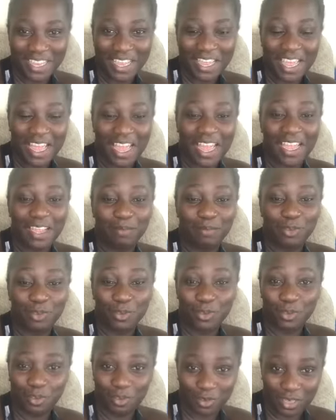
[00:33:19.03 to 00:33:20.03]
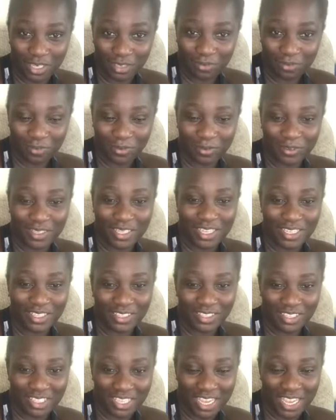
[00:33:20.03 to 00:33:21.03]
I am so grateful that you
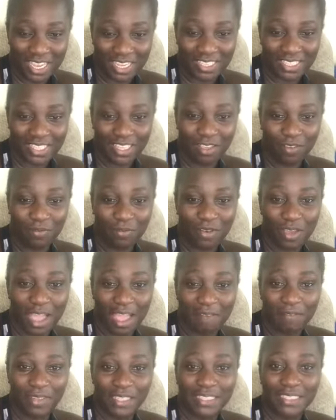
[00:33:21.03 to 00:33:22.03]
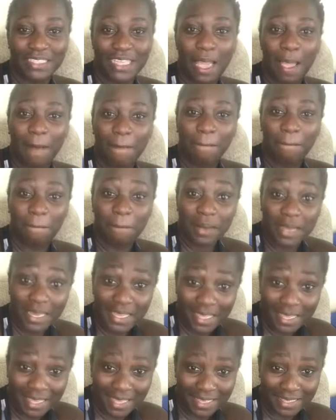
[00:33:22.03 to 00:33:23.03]
shared. If you haven't,
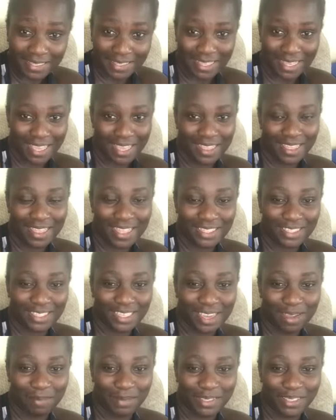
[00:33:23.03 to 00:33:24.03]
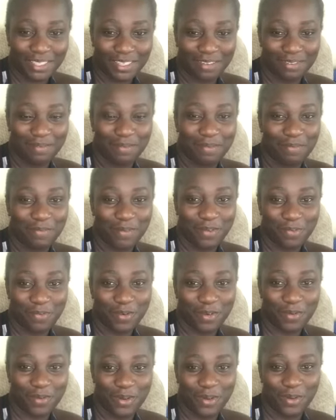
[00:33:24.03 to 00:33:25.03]
please hit that share button before
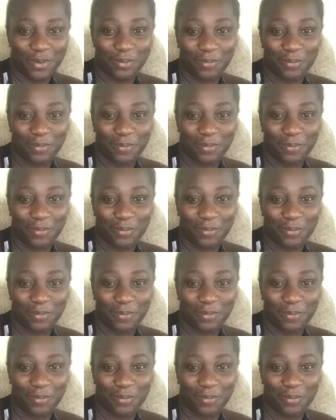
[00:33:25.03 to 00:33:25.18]
we go.